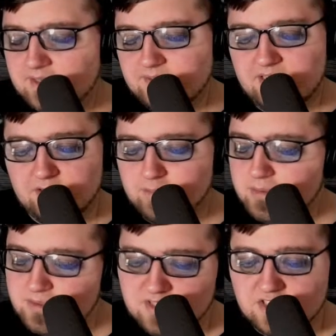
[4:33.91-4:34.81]

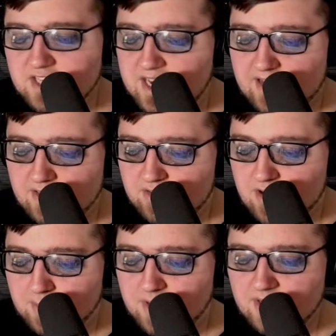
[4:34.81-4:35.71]
boost the shit out of the
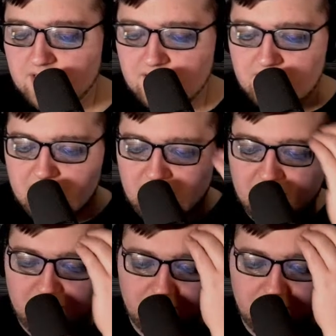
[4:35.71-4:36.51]
treble, and